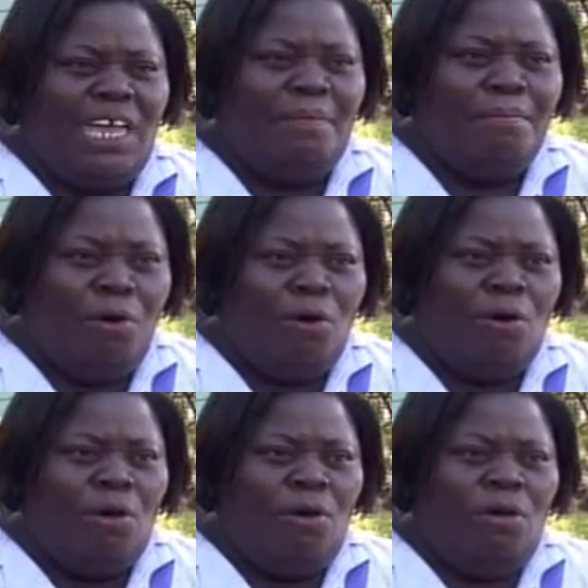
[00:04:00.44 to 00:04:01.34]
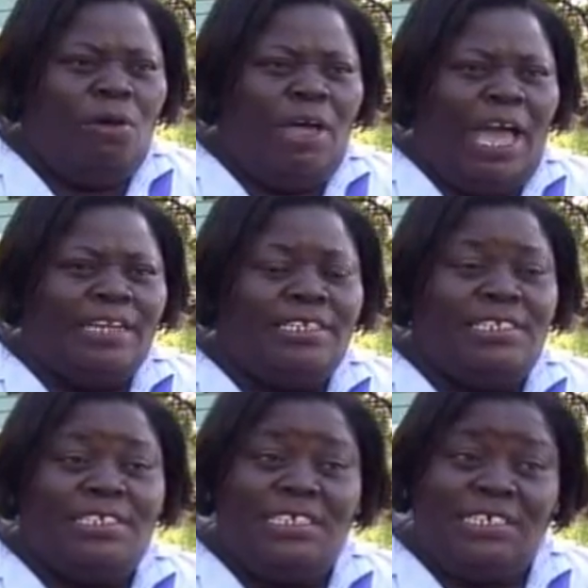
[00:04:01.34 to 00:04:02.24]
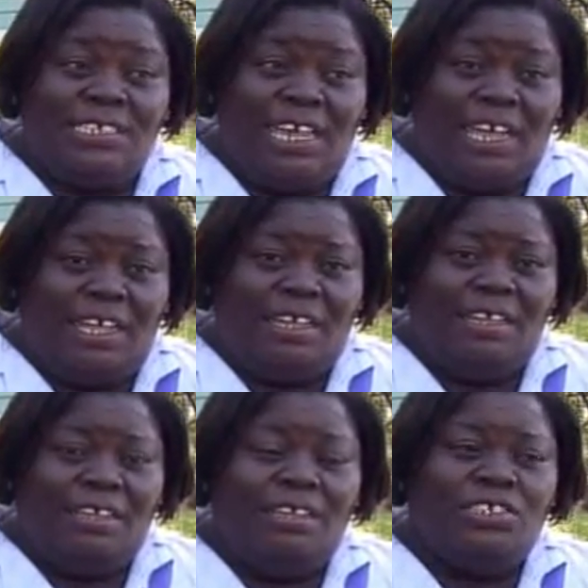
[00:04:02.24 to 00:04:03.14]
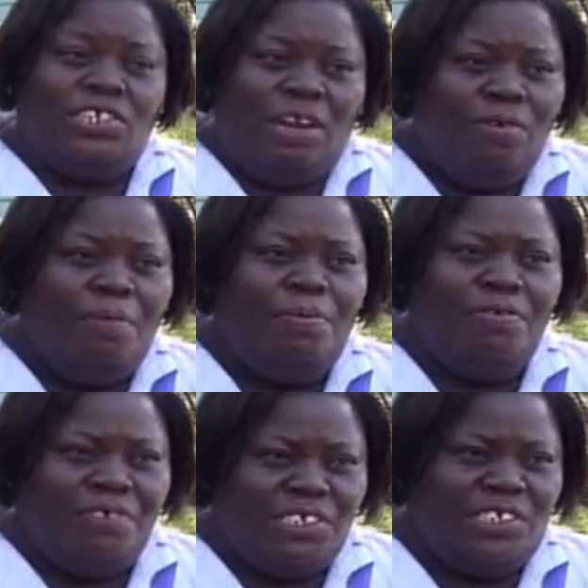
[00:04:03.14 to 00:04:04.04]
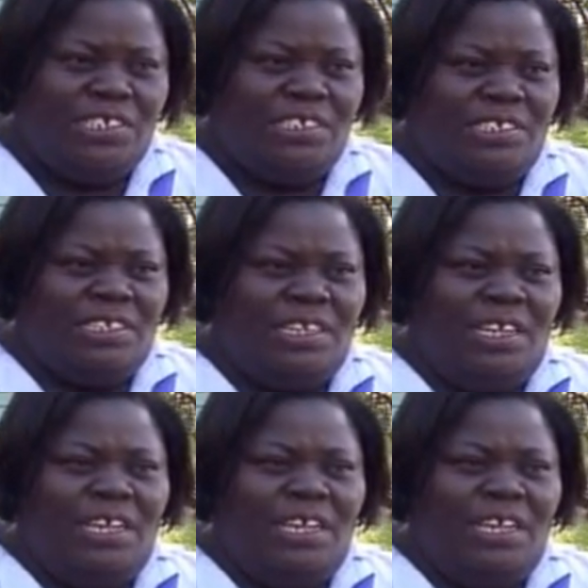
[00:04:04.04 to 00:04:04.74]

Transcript: and more at the CSEC general proficiency.